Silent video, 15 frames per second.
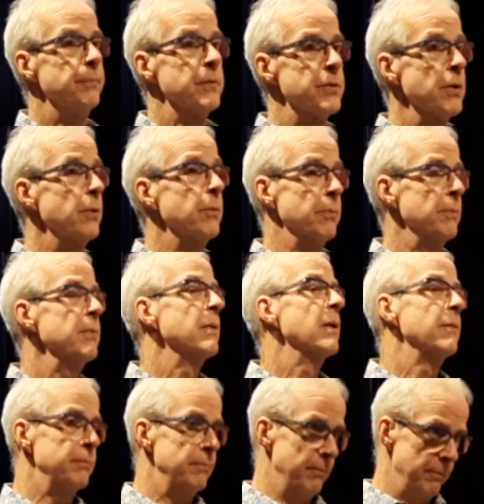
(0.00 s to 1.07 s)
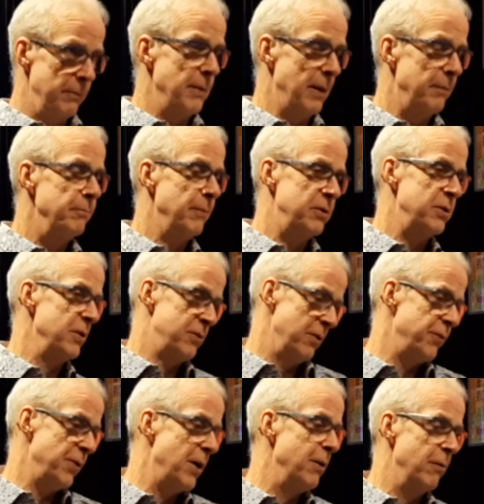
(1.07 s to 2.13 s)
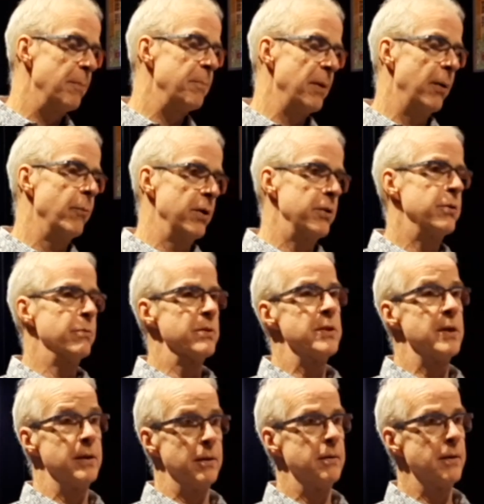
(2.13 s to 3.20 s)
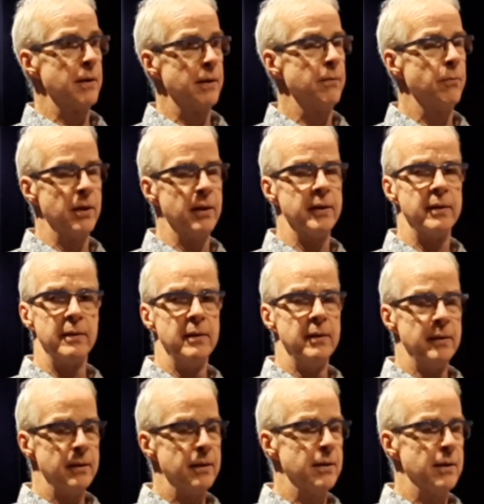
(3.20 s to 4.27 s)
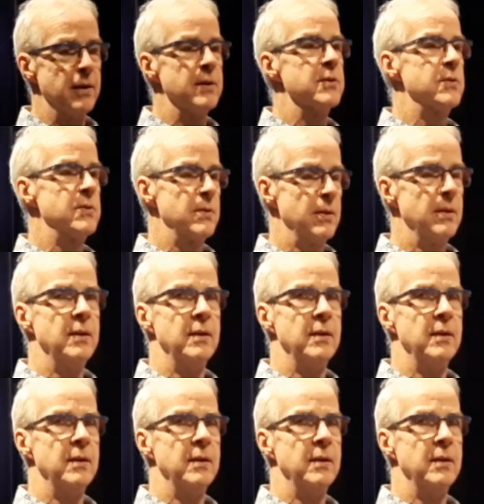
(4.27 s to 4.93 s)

So just to follow up on what you were saying, that it really... It's